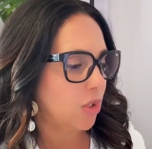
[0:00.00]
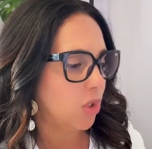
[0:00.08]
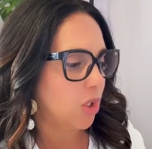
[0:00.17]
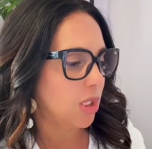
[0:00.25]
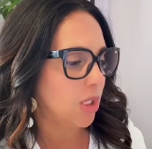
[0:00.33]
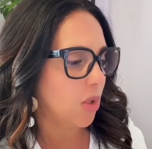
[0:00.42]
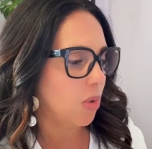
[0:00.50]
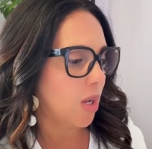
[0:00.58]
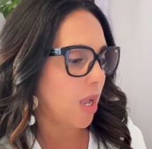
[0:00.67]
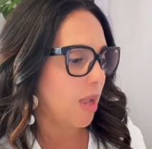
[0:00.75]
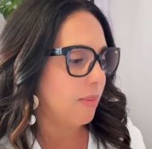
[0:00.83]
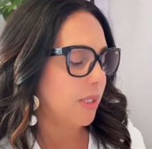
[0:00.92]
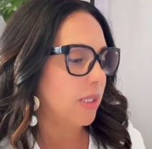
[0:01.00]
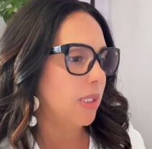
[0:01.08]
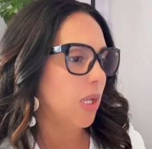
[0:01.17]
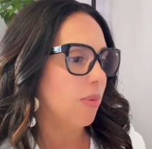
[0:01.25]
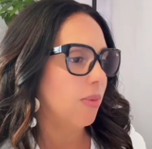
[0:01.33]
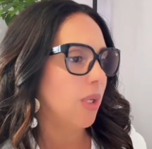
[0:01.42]
there's just no
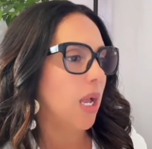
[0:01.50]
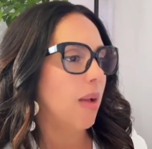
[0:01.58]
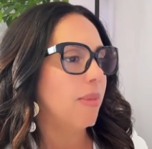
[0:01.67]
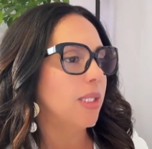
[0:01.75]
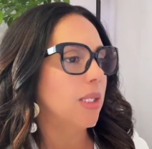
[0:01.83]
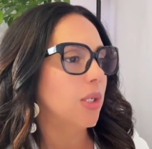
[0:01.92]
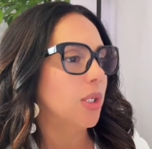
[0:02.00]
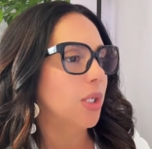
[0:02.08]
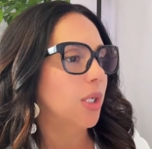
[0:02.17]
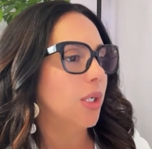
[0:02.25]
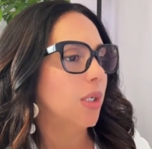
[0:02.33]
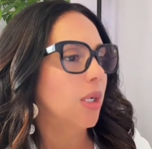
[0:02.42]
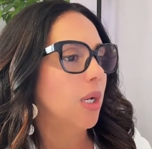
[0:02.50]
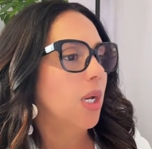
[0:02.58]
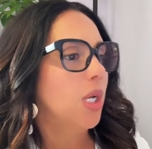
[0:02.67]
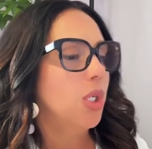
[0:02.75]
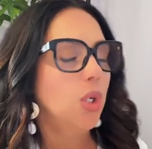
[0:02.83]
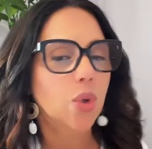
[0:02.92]
comments. No, the comments are good.
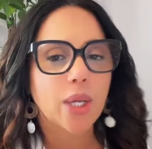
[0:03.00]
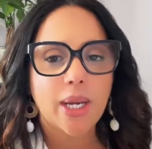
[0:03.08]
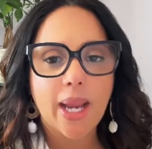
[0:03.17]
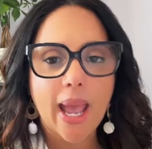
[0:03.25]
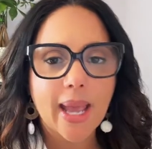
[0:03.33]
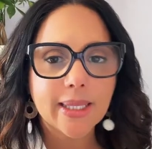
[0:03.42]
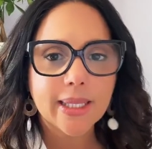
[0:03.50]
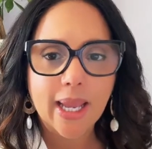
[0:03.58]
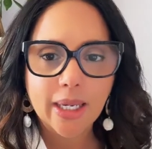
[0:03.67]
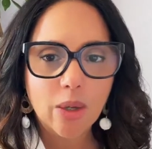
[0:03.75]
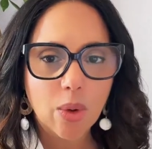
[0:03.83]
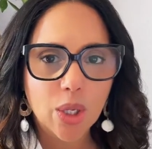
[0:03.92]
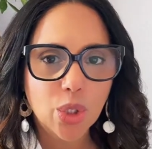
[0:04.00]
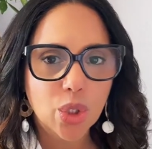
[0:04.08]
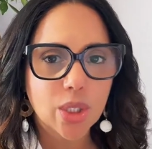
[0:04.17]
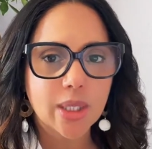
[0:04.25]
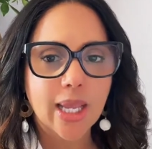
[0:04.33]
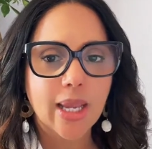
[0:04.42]
You can ask any
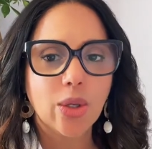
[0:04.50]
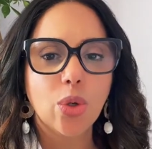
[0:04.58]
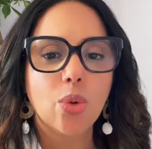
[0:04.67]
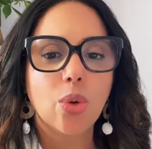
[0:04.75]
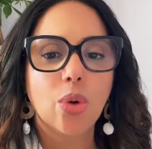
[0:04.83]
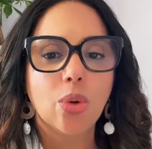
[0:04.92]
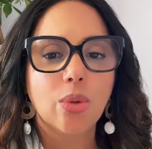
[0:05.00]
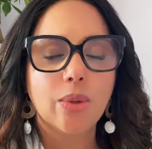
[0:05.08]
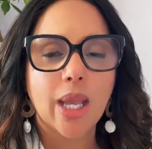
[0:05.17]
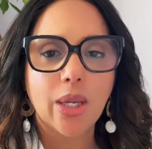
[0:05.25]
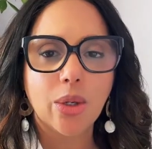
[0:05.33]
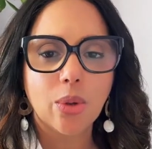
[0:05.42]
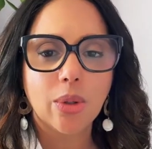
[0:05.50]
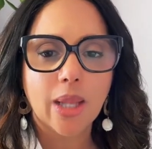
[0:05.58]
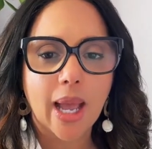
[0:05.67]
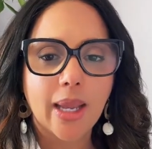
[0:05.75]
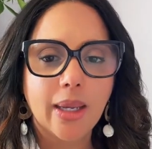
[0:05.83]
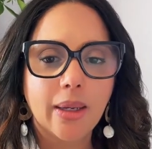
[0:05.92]
questions that you
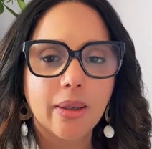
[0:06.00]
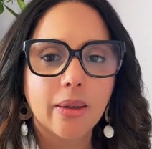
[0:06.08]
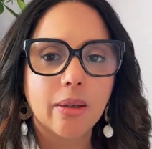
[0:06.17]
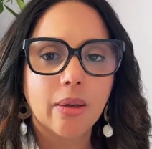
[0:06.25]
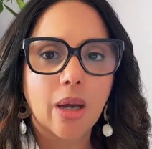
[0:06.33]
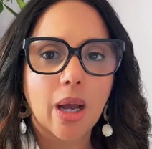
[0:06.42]
like